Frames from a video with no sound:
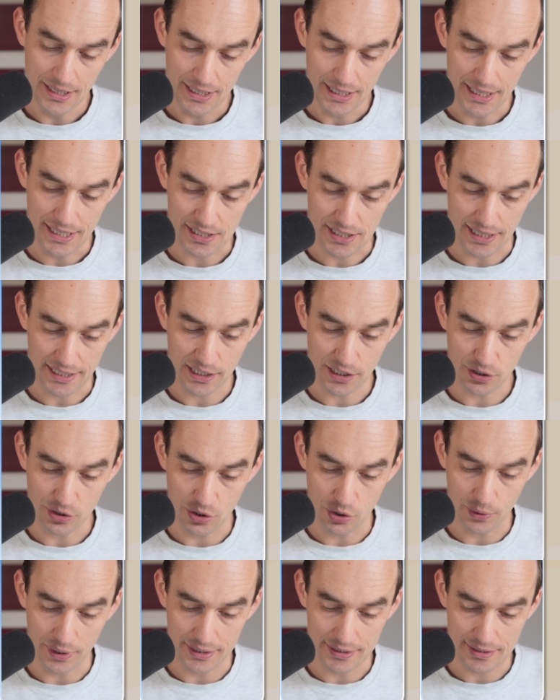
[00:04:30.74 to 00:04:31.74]
is I can
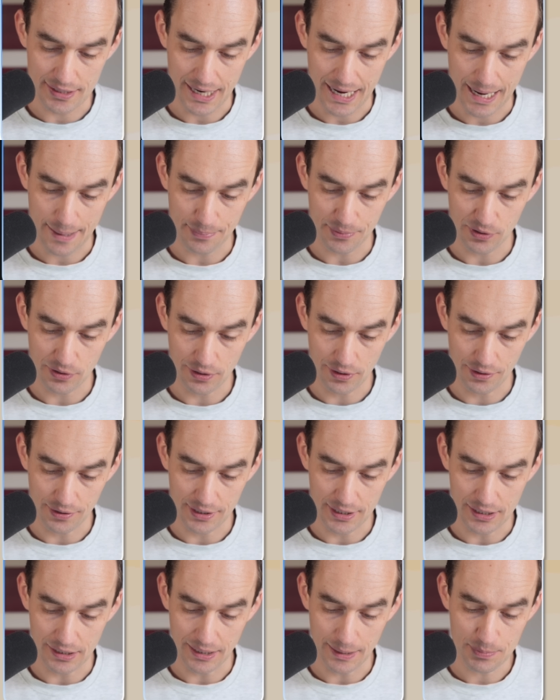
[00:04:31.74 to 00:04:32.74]
go and tap on
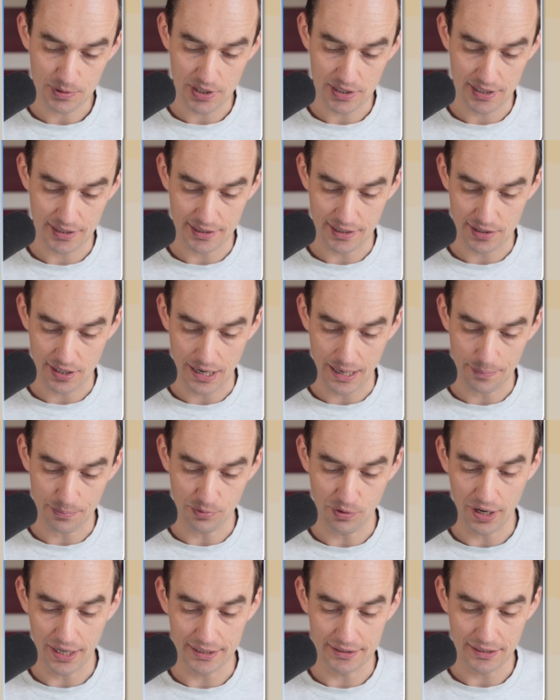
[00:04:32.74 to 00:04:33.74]
the ellipses at the top
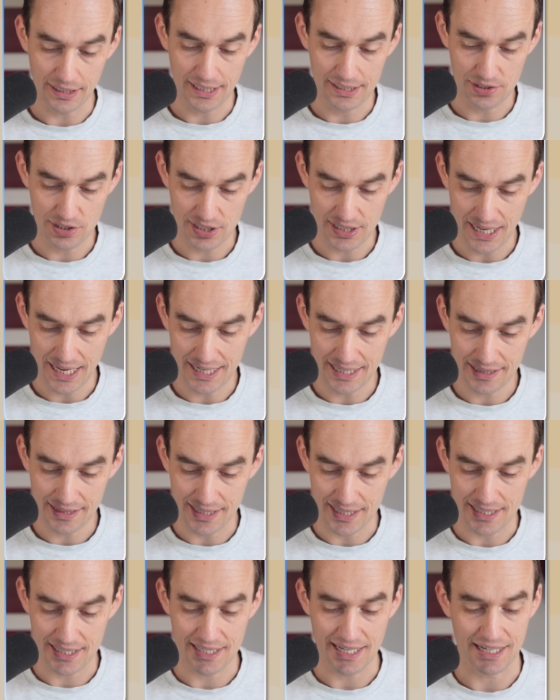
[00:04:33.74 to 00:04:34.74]
right and just edit the
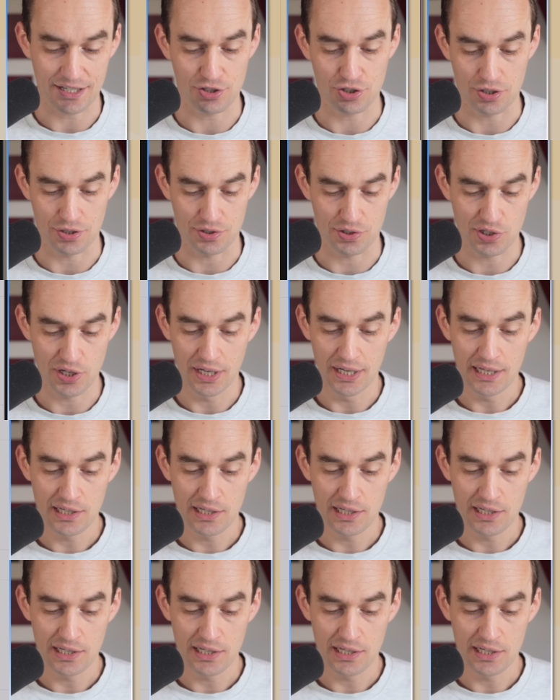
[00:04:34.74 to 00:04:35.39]
sections.